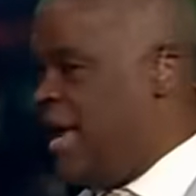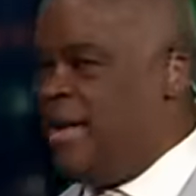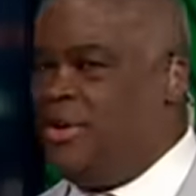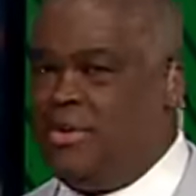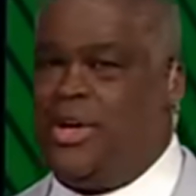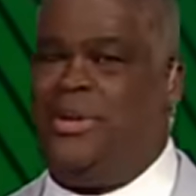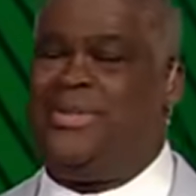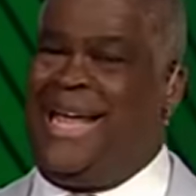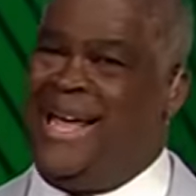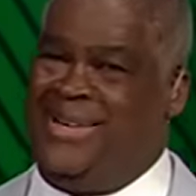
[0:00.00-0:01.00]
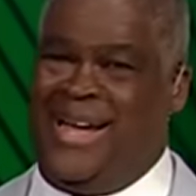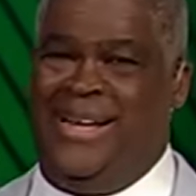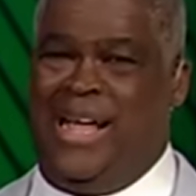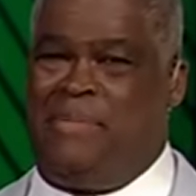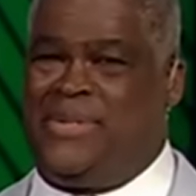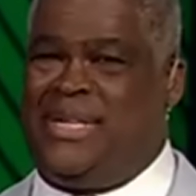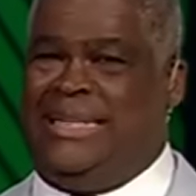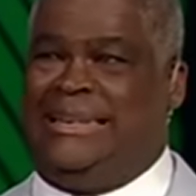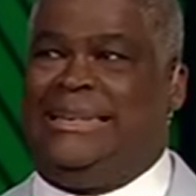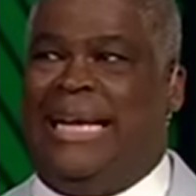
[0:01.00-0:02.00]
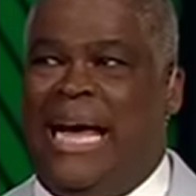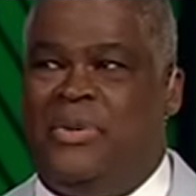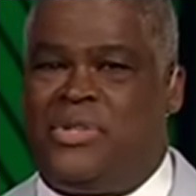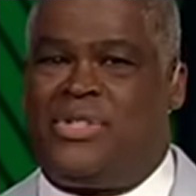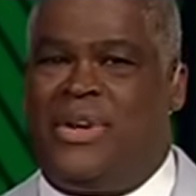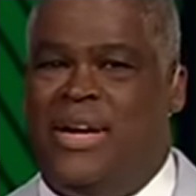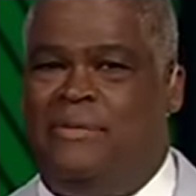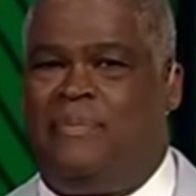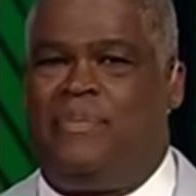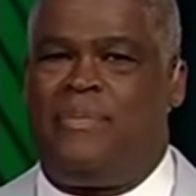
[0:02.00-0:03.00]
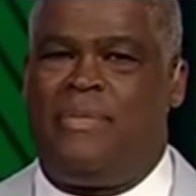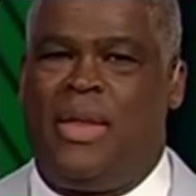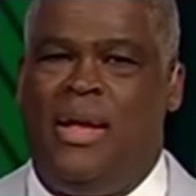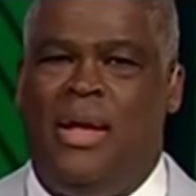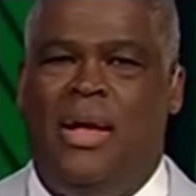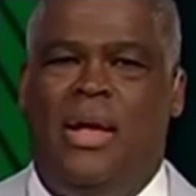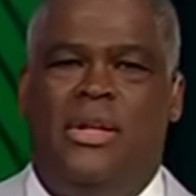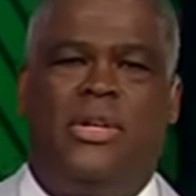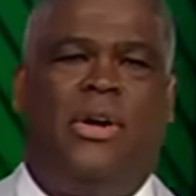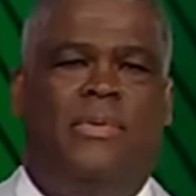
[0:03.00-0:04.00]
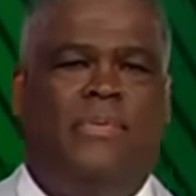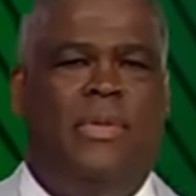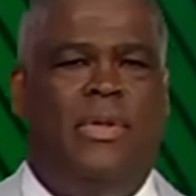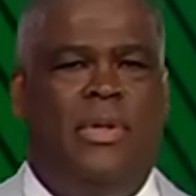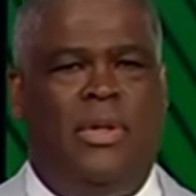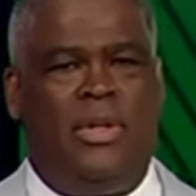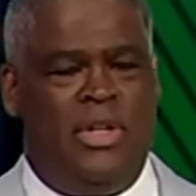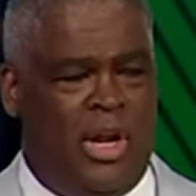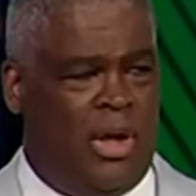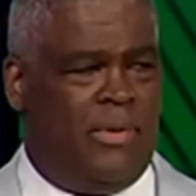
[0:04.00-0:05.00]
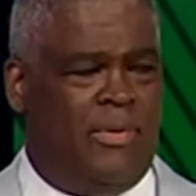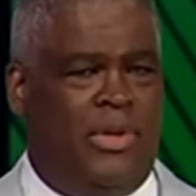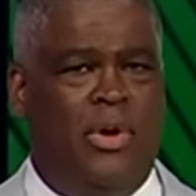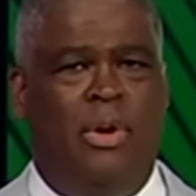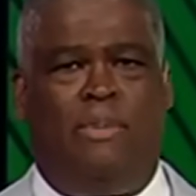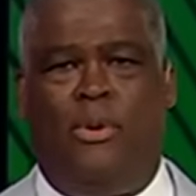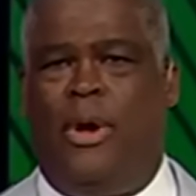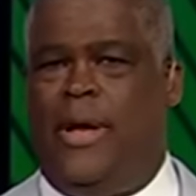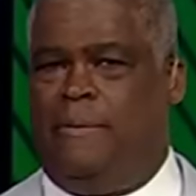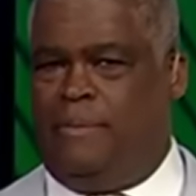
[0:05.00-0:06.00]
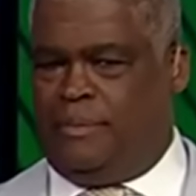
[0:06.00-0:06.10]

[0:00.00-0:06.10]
down, although down 98%, ouch, right? So, you know, you employ,